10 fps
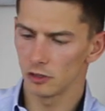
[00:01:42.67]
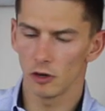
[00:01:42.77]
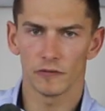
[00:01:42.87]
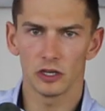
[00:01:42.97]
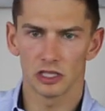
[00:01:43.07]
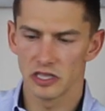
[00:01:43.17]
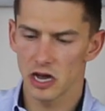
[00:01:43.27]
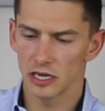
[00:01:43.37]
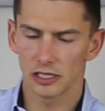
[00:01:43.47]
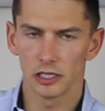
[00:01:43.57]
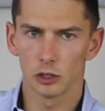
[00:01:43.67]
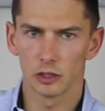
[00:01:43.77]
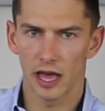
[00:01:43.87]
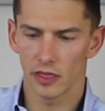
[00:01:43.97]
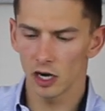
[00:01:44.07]
your feet nicely
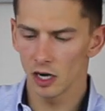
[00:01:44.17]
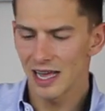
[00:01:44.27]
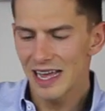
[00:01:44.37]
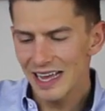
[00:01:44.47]
together.